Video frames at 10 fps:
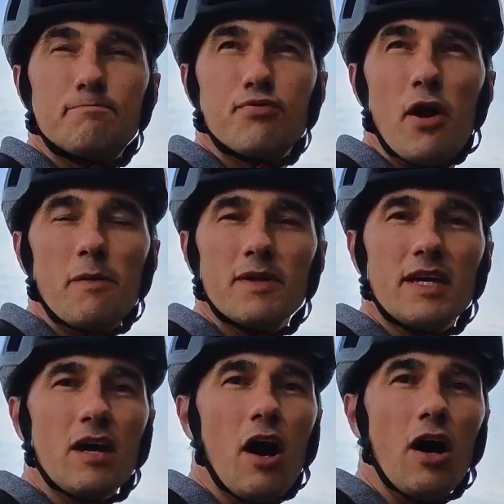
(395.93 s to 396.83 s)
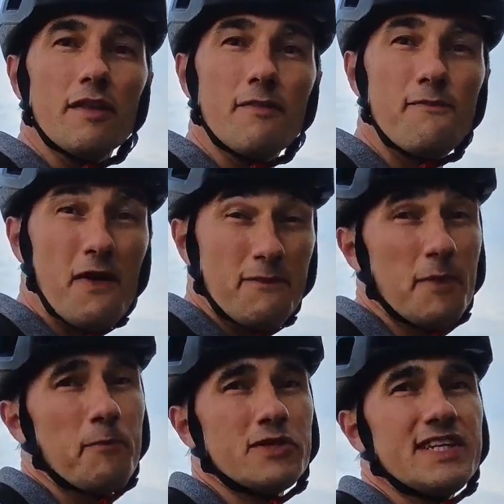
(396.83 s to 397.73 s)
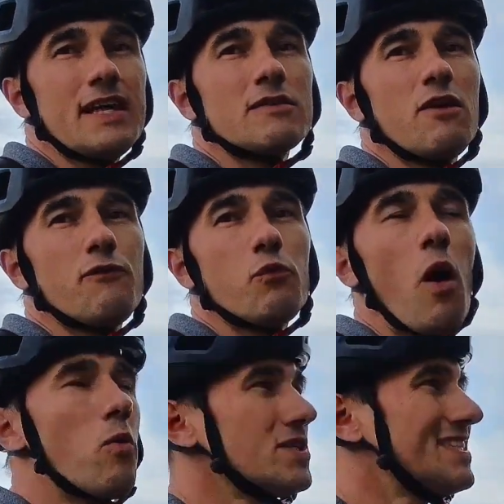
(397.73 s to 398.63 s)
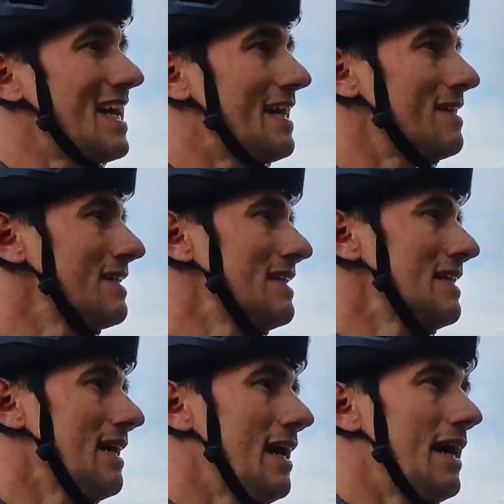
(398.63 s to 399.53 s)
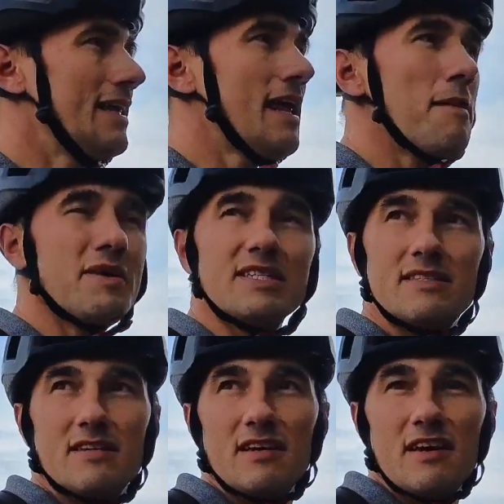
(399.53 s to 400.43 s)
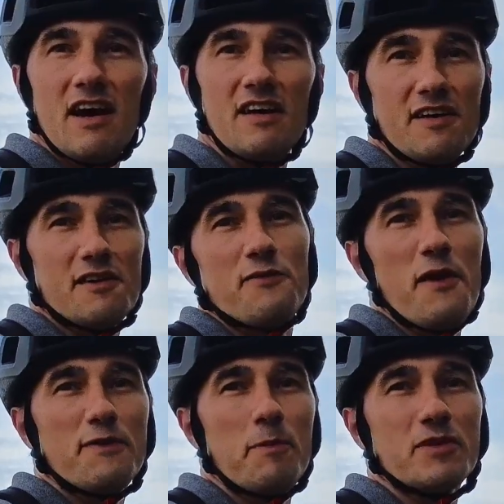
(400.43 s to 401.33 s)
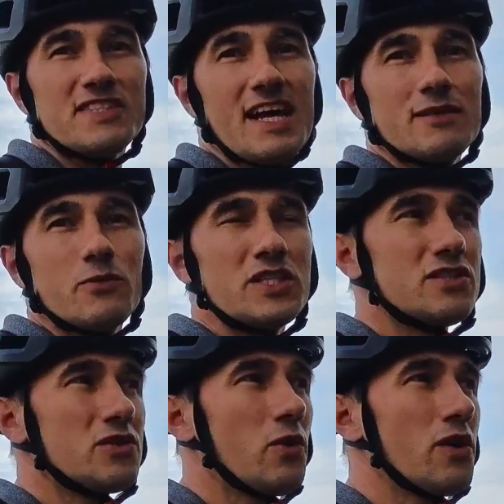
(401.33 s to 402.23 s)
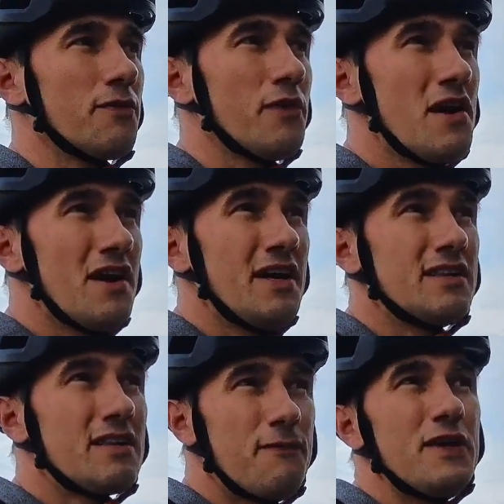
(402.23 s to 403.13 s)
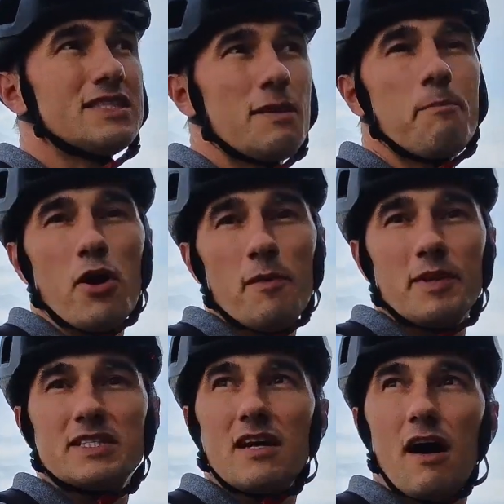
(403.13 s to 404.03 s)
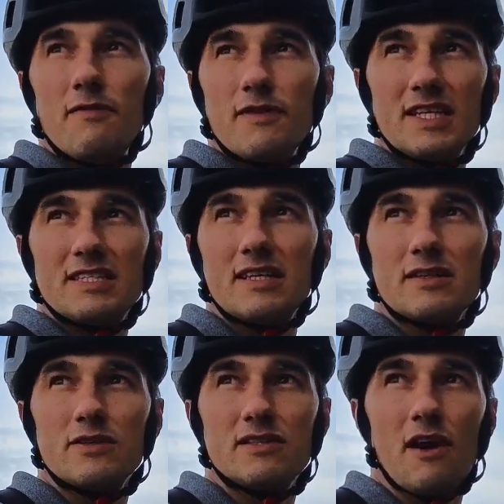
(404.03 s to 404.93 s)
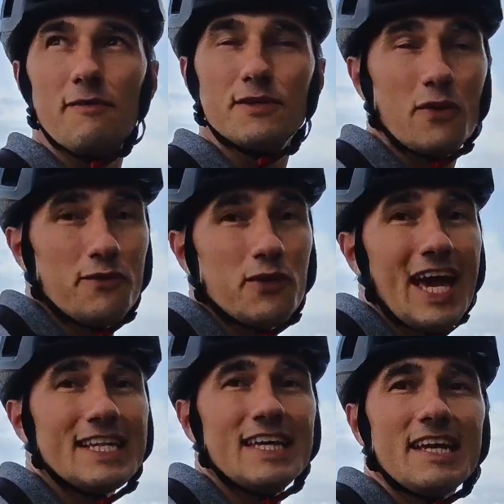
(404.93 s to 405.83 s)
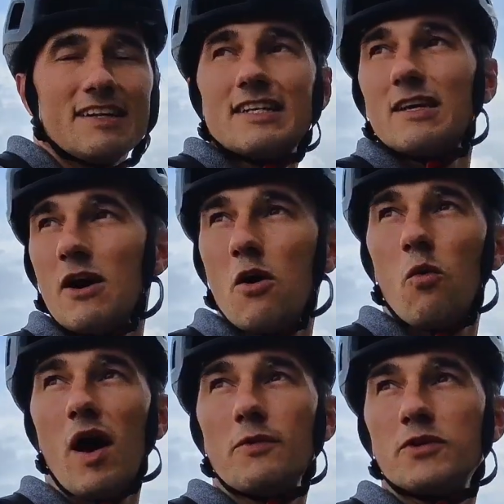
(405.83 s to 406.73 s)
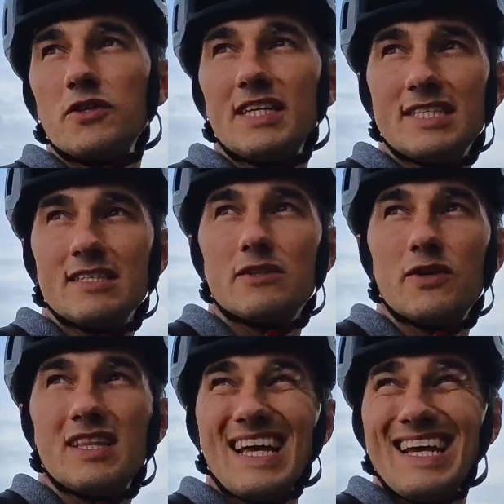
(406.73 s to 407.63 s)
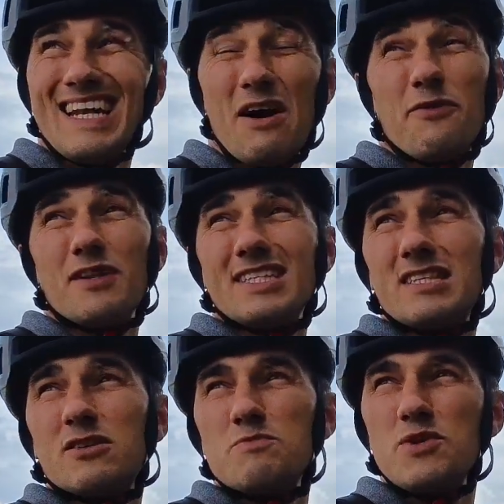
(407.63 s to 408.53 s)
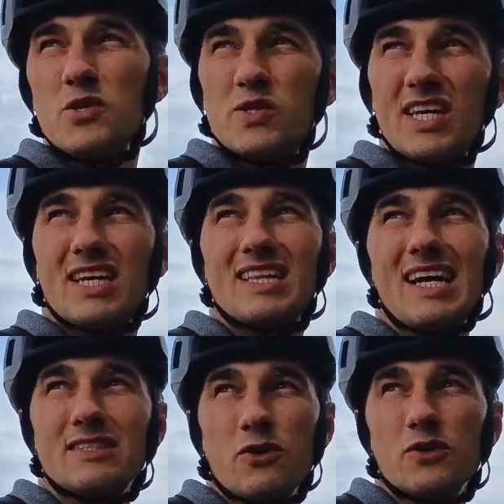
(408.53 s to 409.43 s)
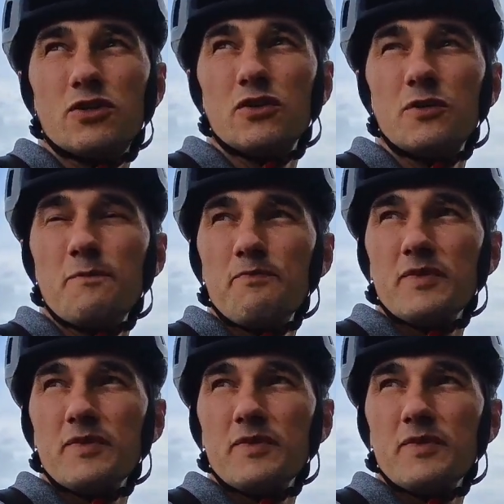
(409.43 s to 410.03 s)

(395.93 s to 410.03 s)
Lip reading: probably caught 50% of what was said, and I missed another 50%, which sort of defeats the purpose of listening to stuff. So if you can't hear it, why would you listen to it? Now, if you listen to music, that is going to